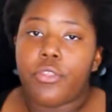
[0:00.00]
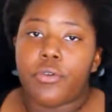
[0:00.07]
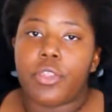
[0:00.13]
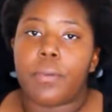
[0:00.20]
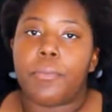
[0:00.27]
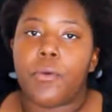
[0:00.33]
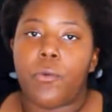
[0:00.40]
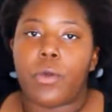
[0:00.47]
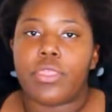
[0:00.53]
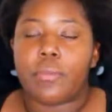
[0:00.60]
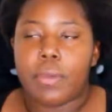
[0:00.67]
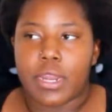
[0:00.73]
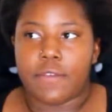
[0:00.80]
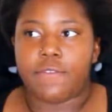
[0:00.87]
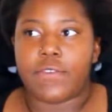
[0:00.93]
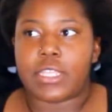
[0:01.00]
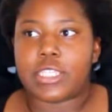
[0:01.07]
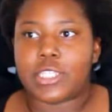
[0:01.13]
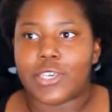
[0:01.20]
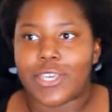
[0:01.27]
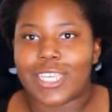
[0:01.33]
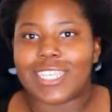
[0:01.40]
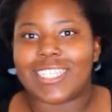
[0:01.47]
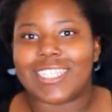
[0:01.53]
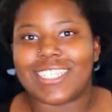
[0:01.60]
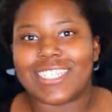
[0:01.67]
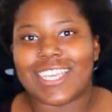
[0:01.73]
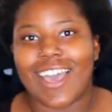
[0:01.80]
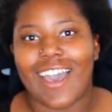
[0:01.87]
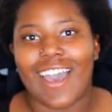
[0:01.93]
number one, the benefits
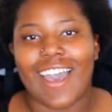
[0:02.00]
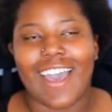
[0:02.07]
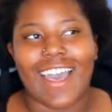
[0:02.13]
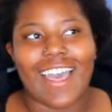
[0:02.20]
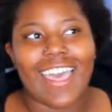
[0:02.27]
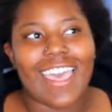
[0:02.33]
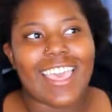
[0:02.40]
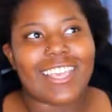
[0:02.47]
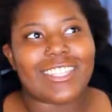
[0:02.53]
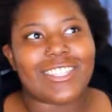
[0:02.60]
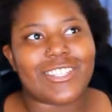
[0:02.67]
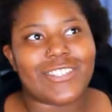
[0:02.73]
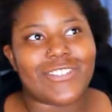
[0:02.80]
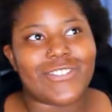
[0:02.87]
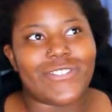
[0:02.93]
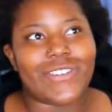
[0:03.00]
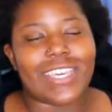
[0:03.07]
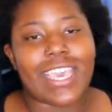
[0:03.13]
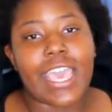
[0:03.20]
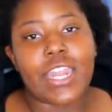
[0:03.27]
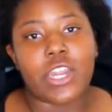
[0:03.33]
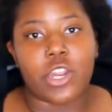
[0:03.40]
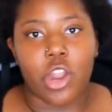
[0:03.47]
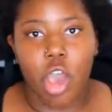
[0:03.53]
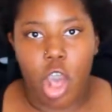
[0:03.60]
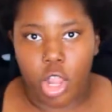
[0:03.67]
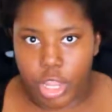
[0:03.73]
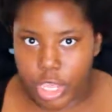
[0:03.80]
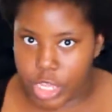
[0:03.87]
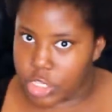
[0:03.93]
is to get
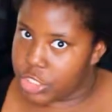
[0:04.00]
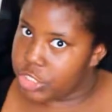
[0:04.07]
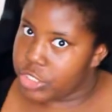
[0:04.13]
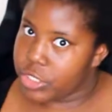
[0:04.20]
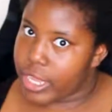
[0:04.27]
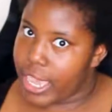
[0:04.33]
knowledge.